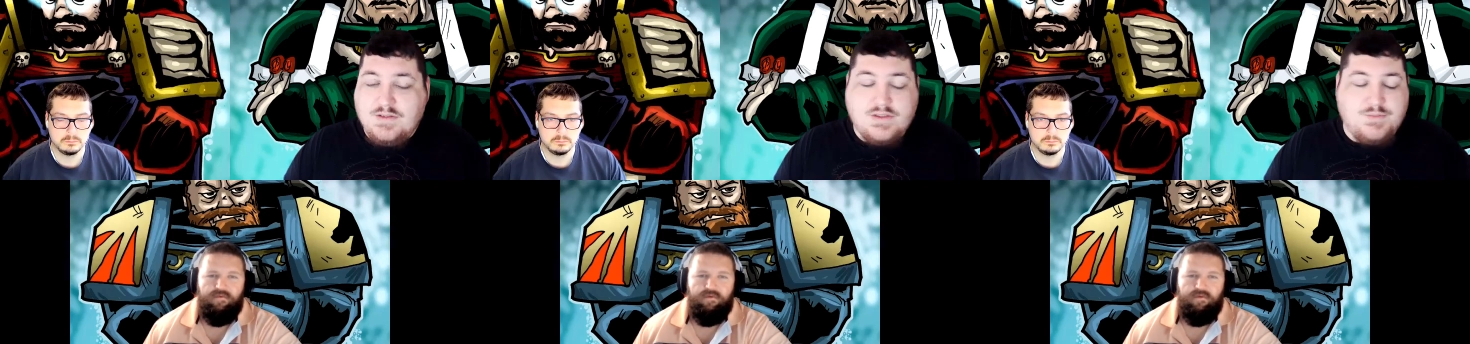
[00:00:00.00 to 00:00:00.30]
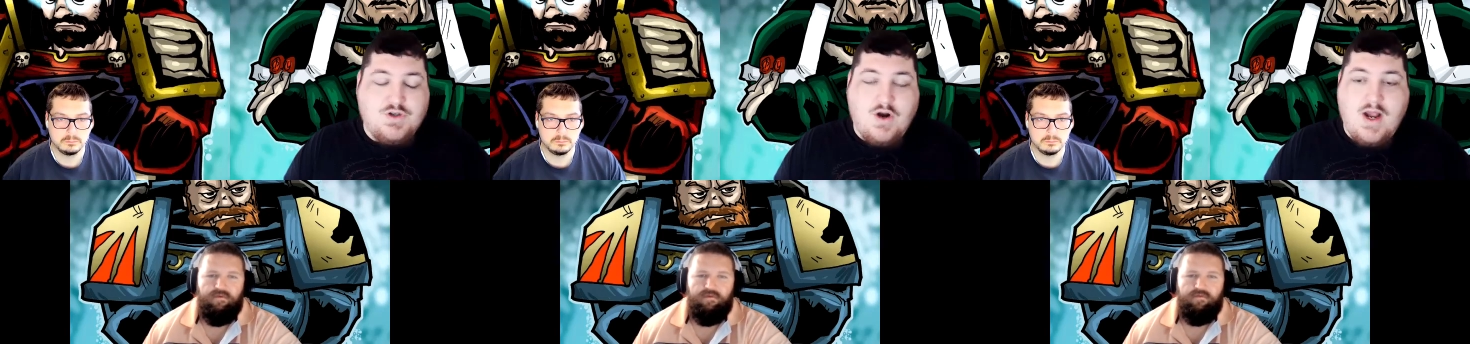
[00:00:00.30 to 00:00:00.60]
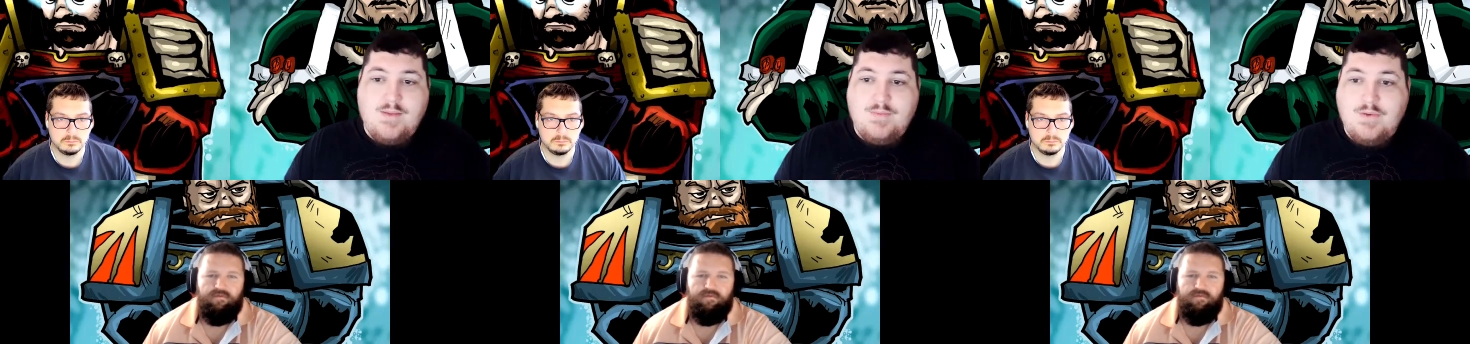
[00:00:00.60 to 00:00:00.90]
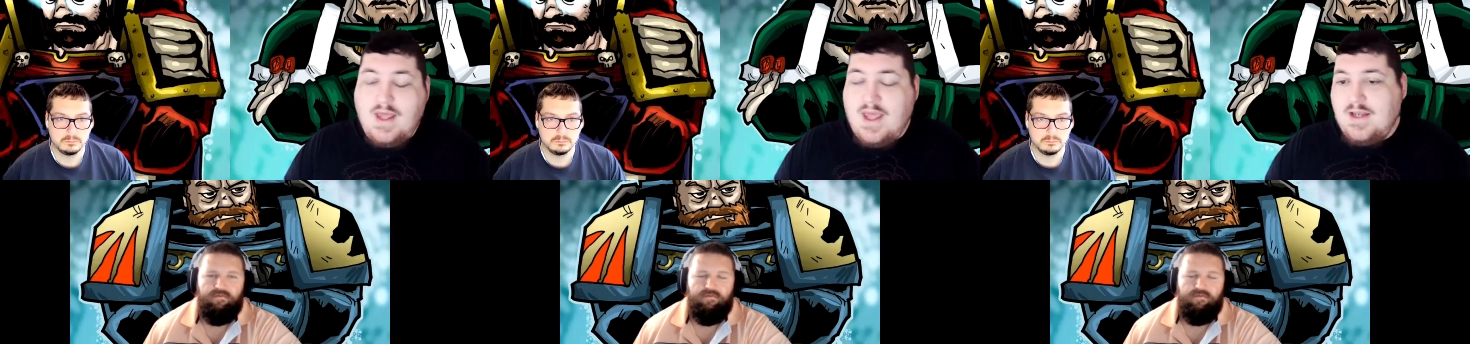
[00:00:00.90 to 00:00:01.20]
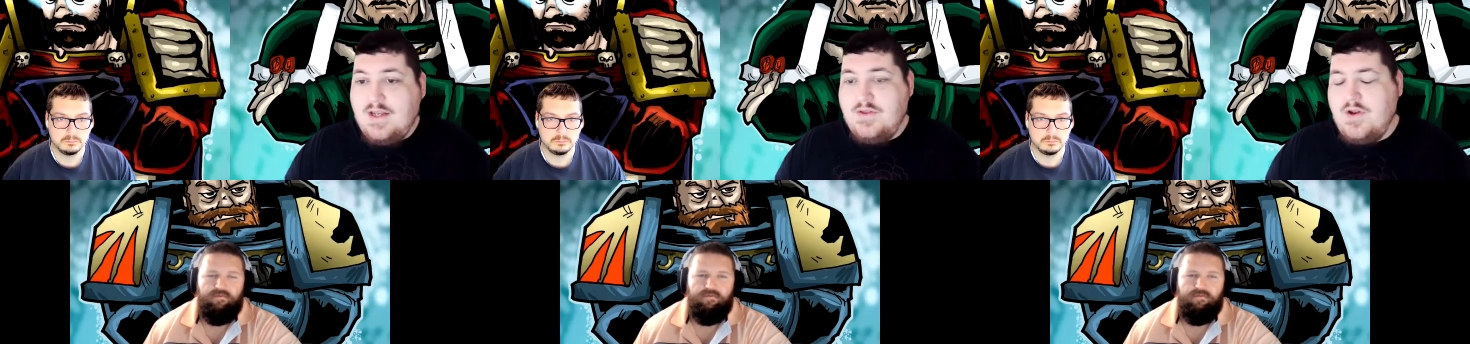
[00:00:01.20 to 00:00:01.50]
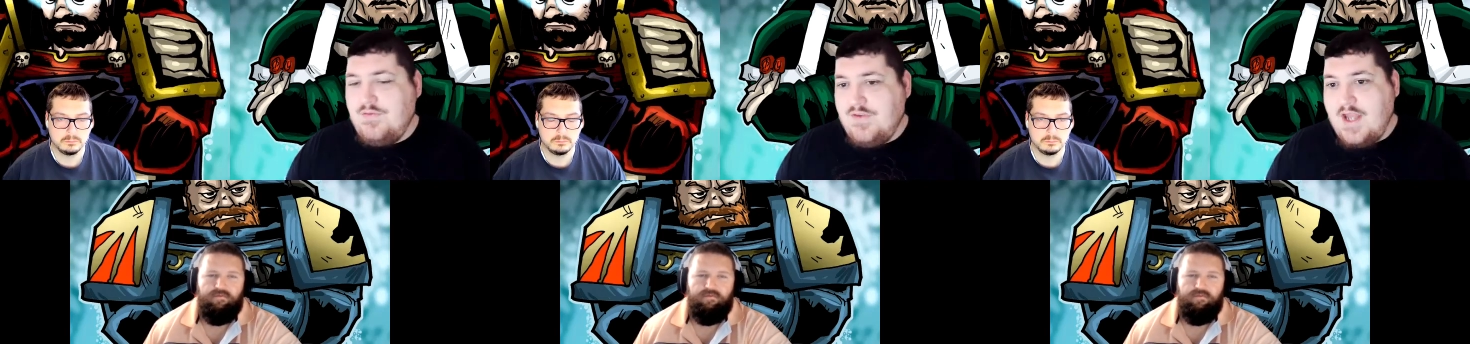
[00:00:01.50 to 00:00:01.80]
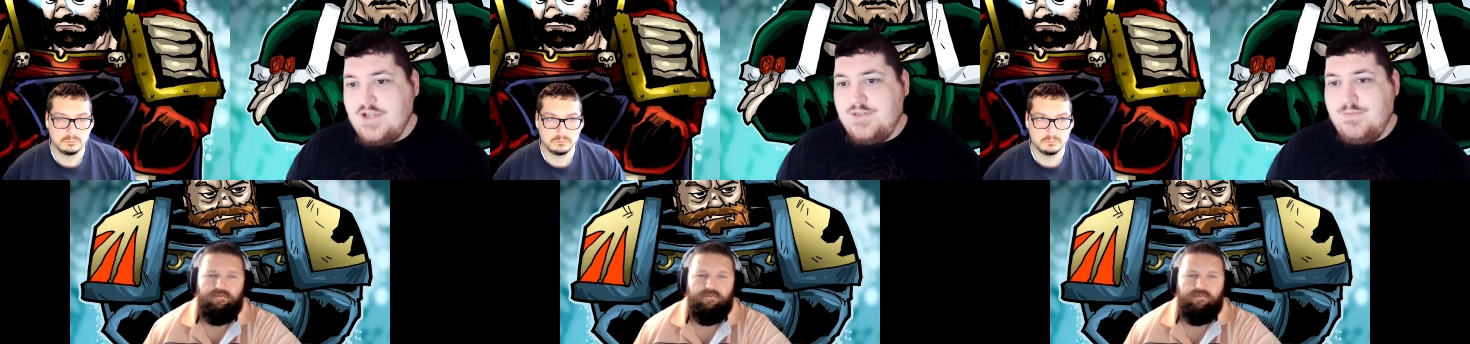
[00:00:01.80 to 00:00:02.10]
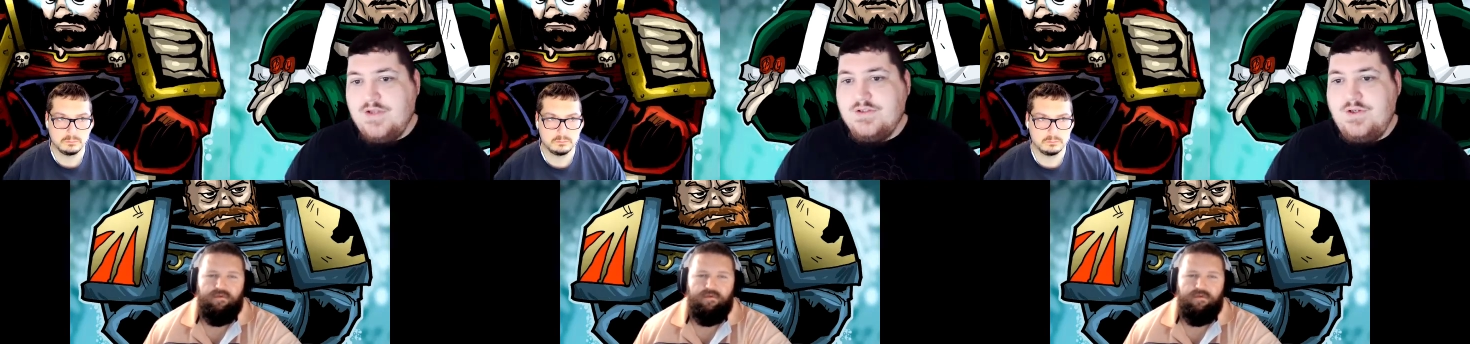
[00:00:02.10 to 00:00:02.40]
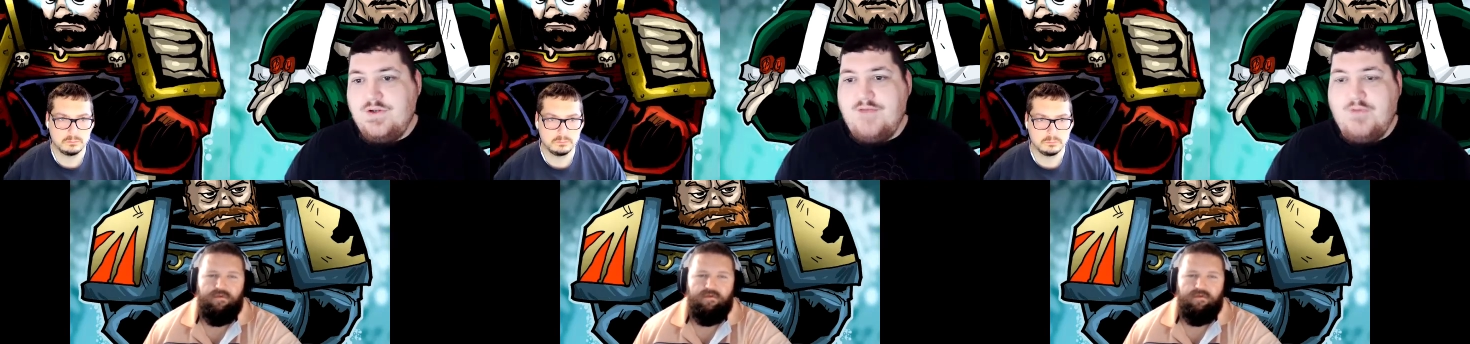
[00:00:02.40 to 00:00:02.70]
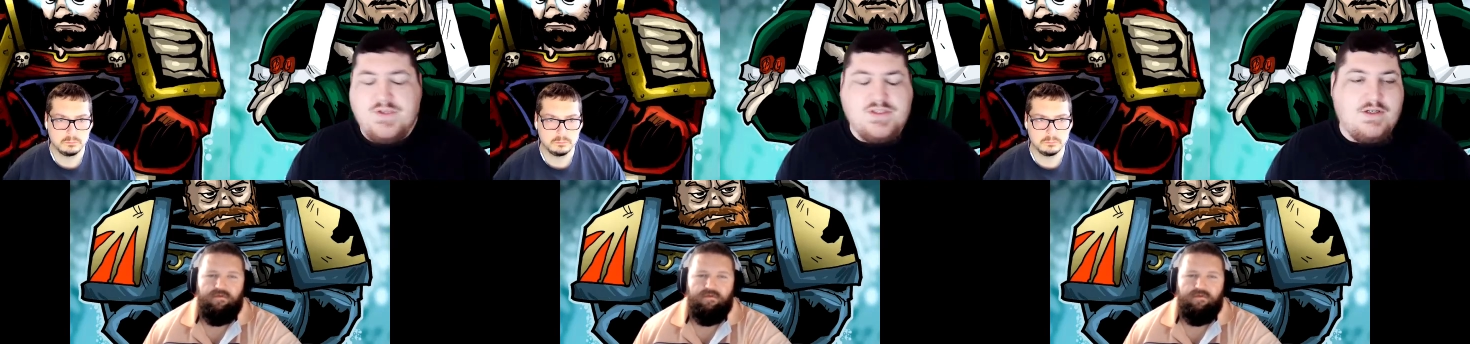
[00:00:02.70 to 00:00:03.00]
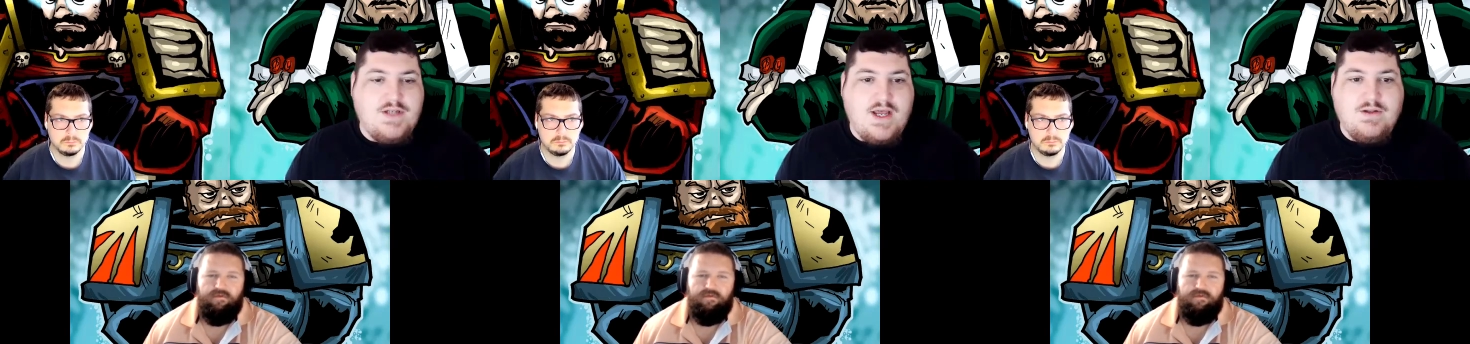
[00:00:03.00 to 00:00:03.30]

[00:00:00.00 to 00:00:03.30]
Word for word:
Speaker 1: subscribe, and hit the notification bell so you never miss a down